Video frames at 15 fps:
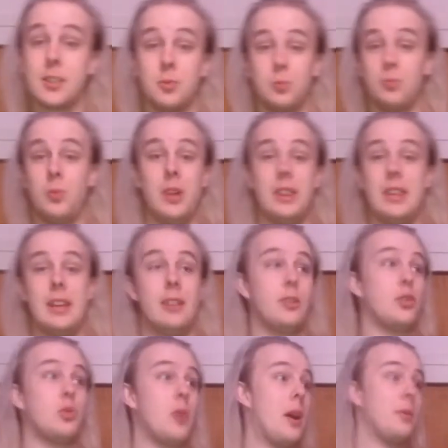with it
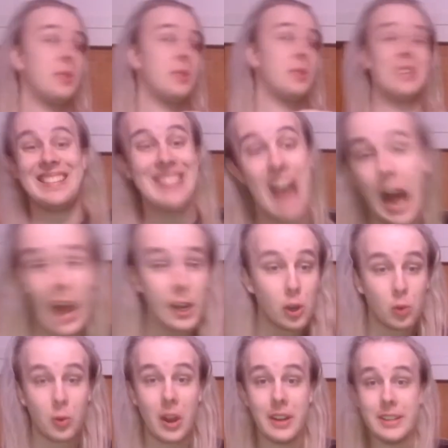throughout the entire
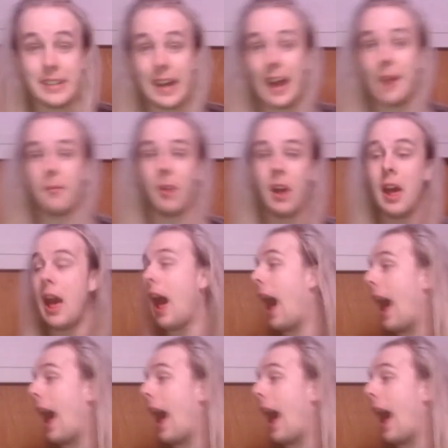runtime. I